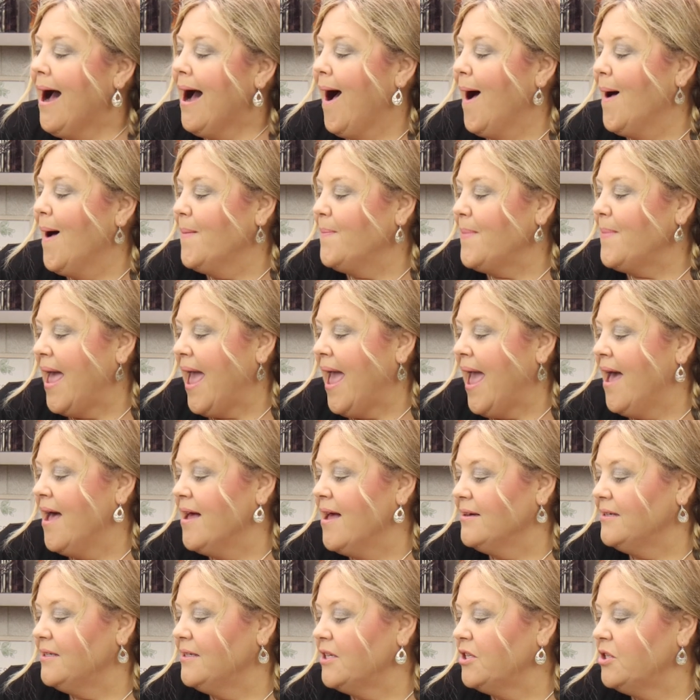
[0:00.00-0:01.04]
Um,
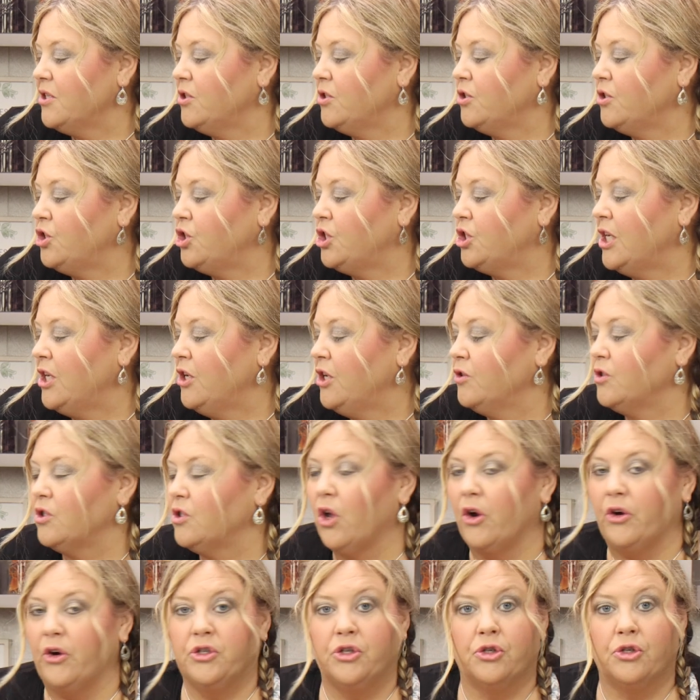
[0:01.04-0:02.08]
and she used
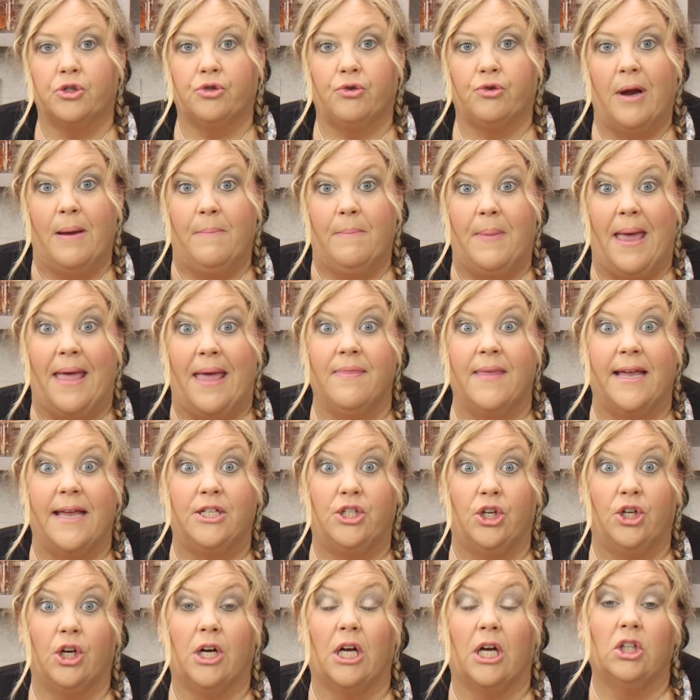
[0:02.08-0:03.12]
larger shrimp, and they
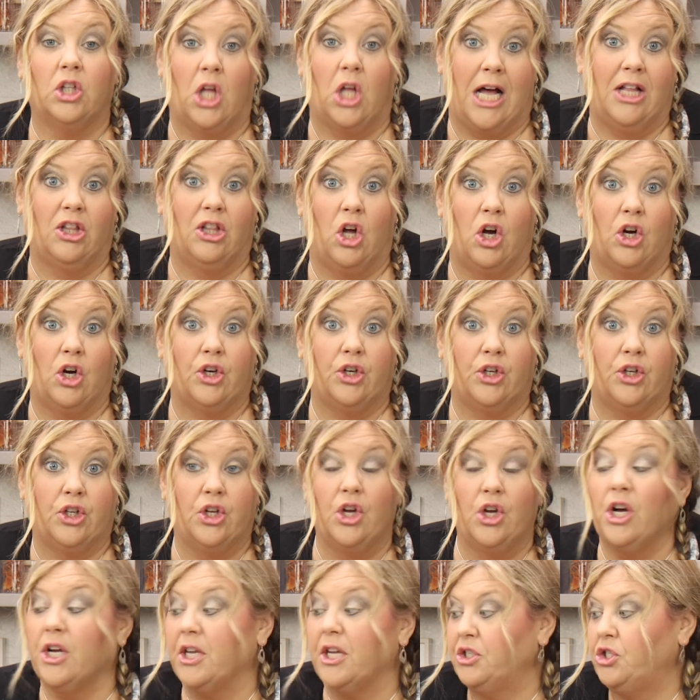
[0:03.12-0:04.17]
took a lot longer to
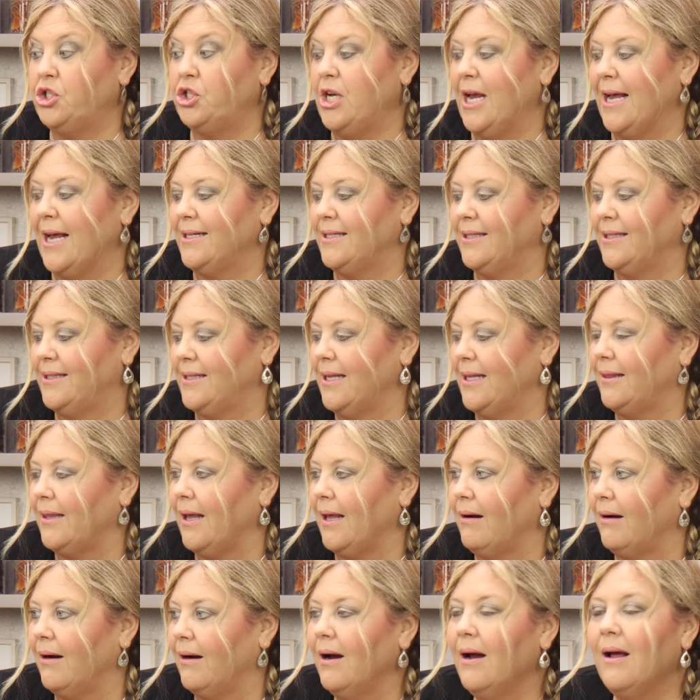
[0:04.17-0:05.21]
cook. And she had to sit
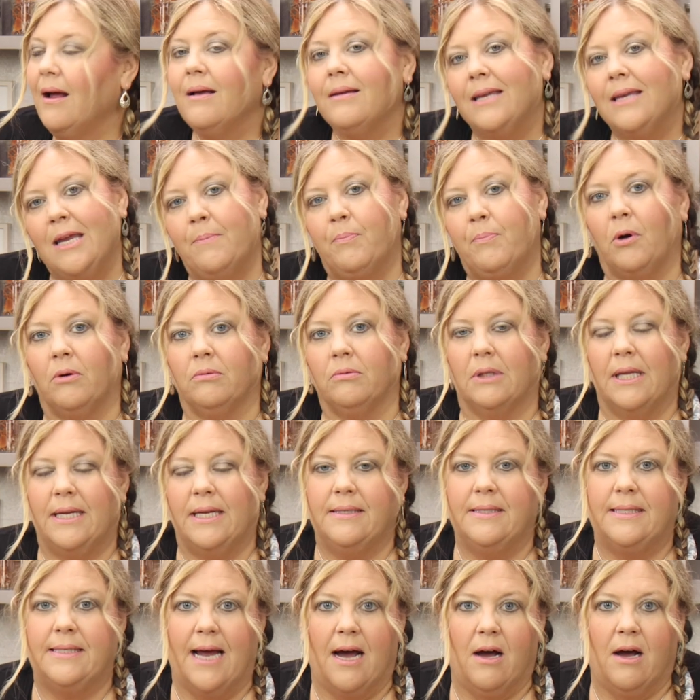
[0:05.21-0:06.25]
there, keep her
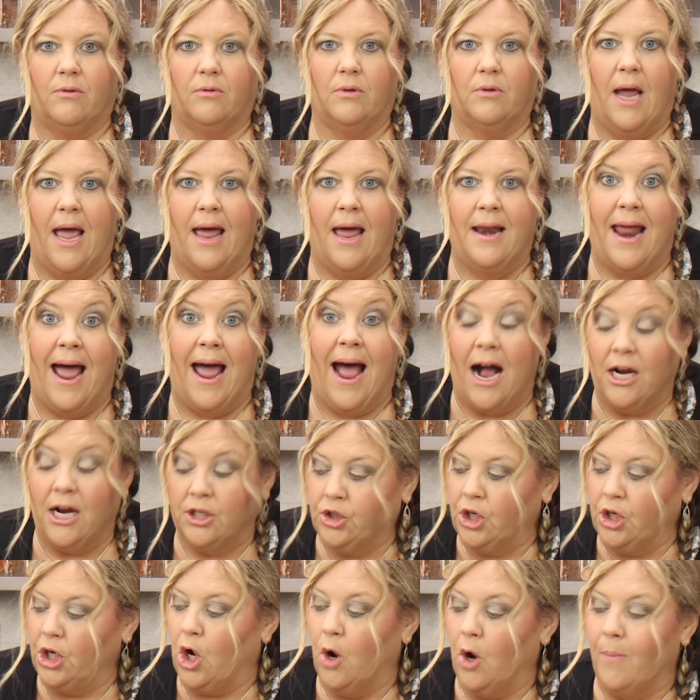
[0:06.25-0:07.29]
lid down, and
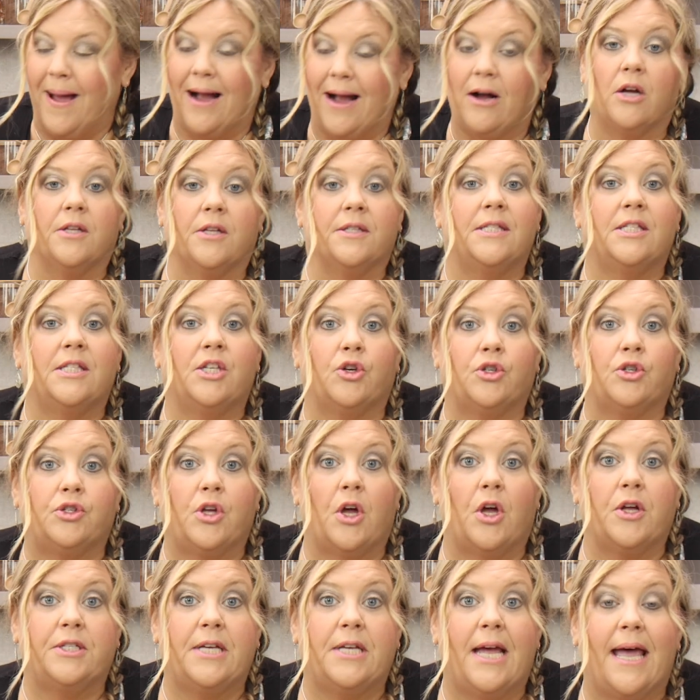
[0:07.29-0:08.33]
actually go back on sear
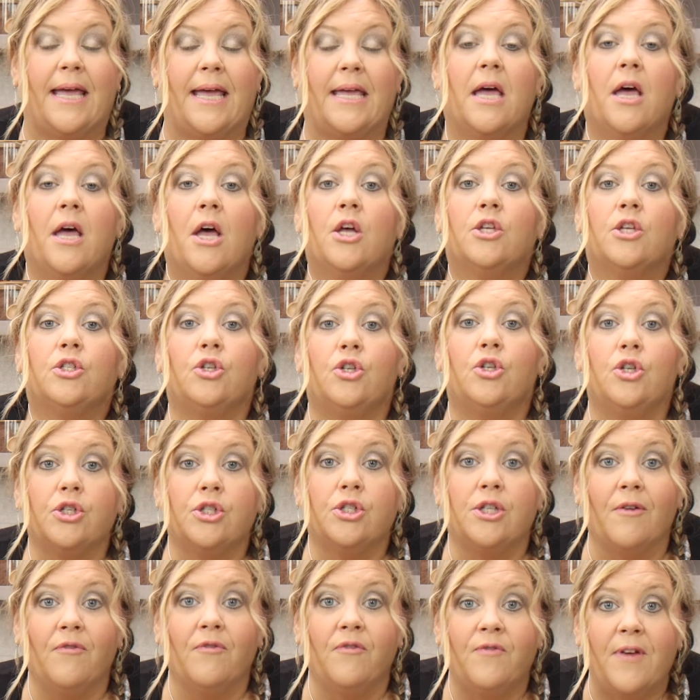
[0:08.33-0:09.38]
saute. So do
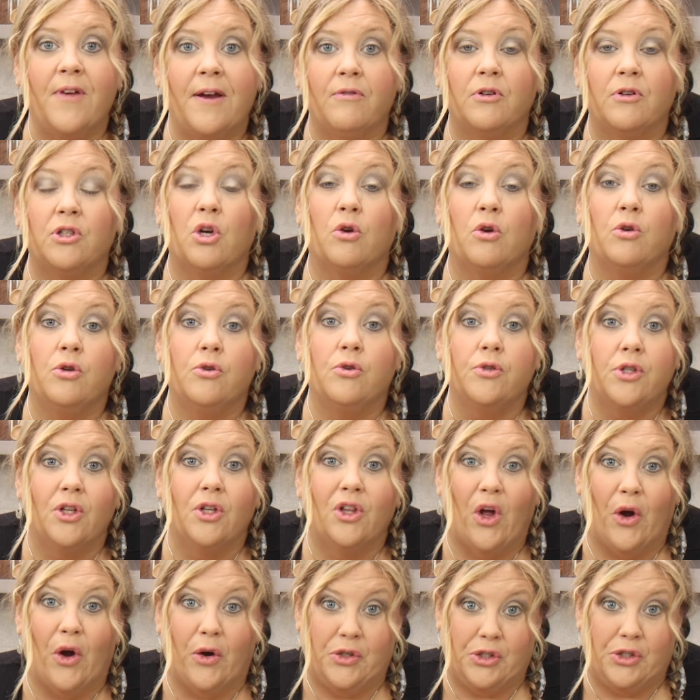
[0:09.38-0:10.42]
yourself a favor: don't use the
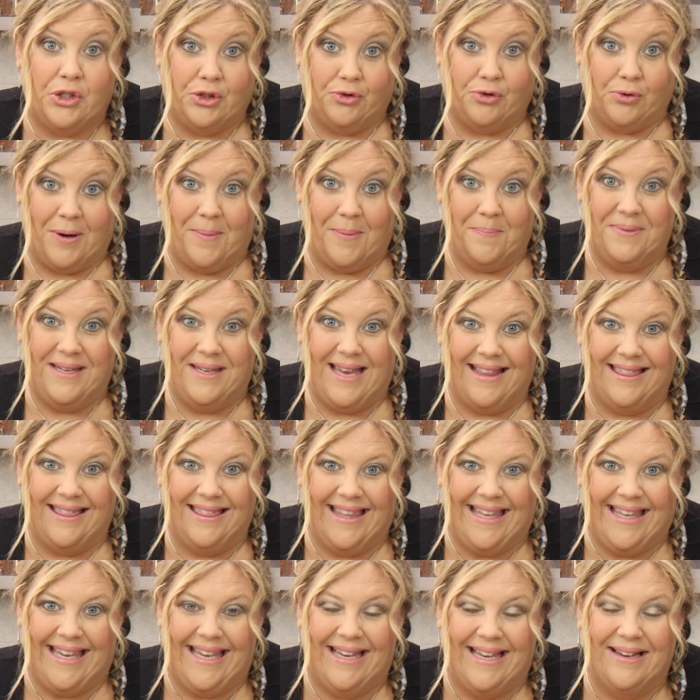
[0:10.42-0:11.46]
large shrimp.
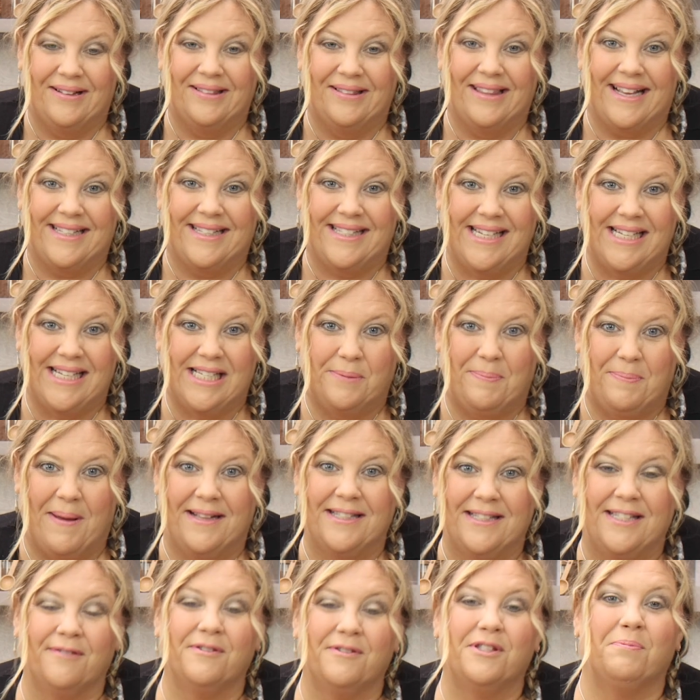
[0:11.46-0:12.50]
Get the less
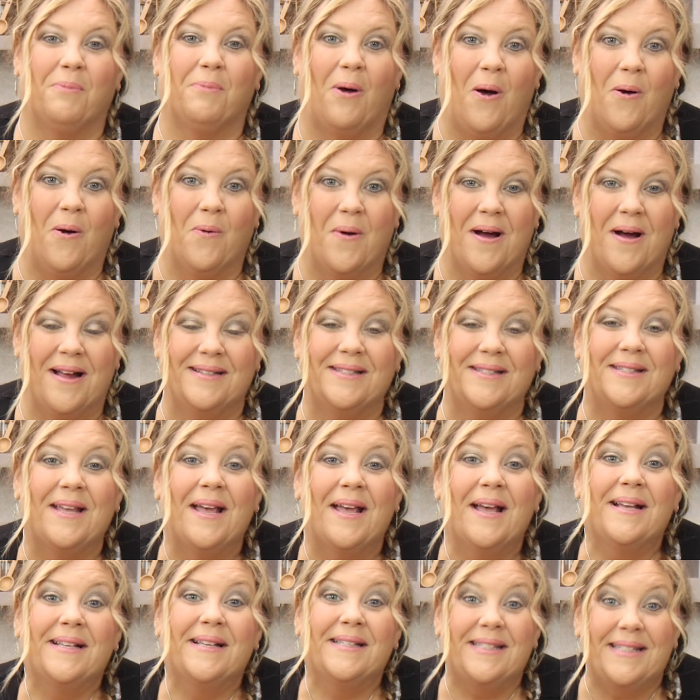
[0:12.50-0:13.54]
expensive small ones,
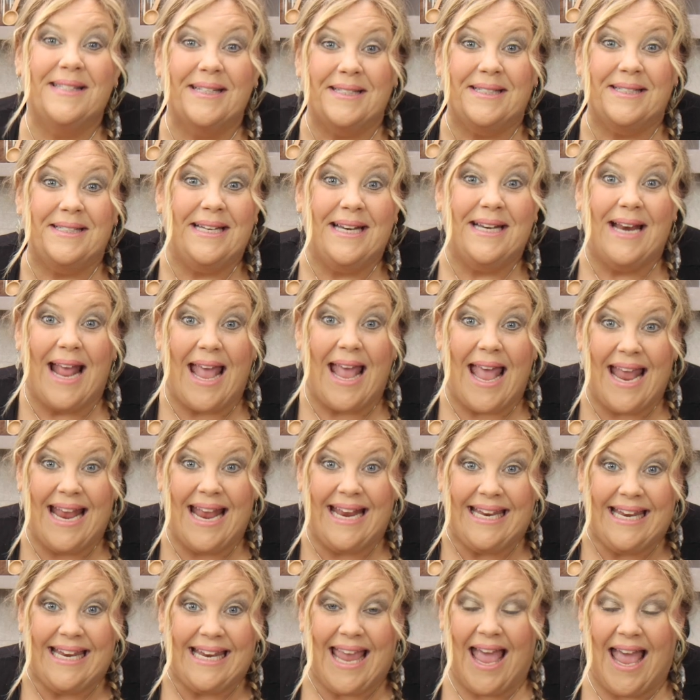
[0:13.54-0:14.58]
sixty to
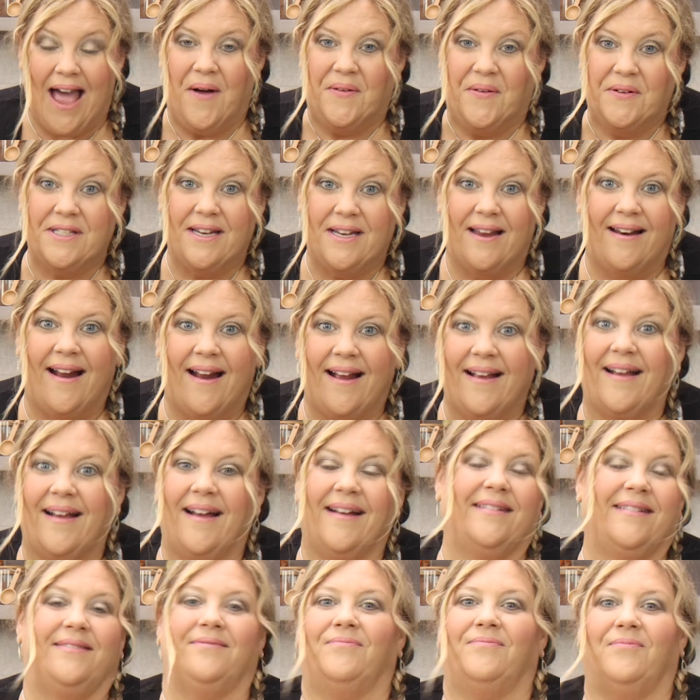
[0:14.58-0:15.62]
eighty count. And I,
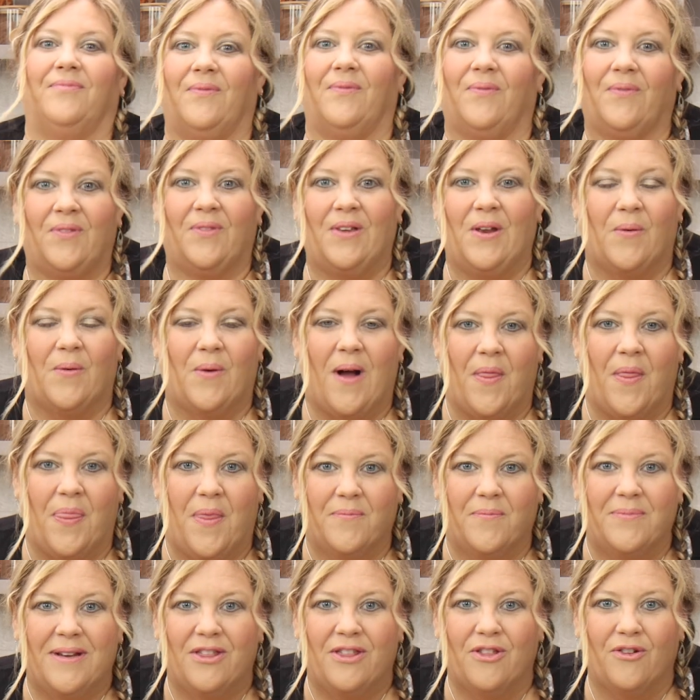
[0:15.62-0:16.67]
I you know, got
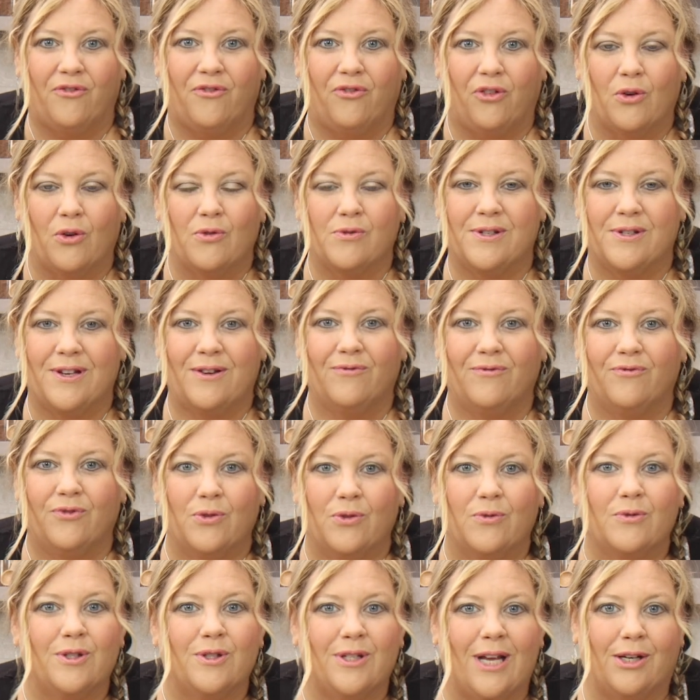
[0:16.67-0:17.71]
them in the frozen
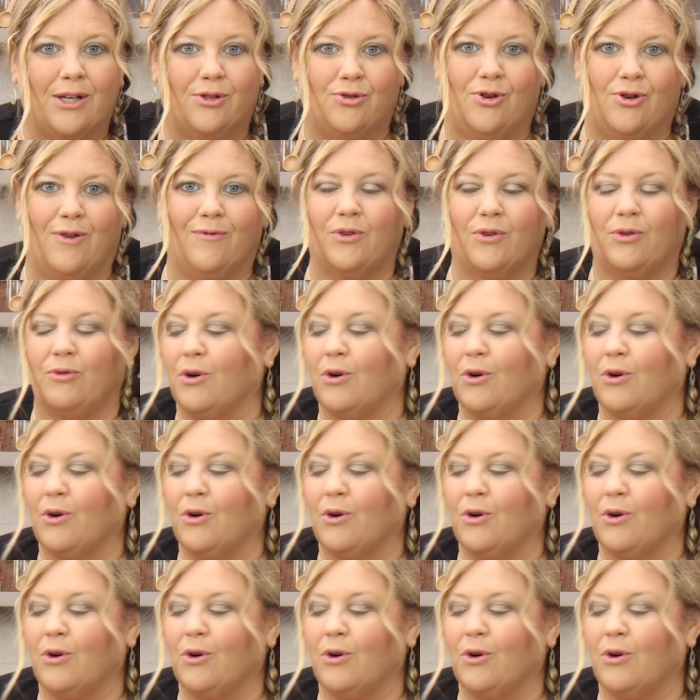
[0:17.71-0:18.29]
food section of the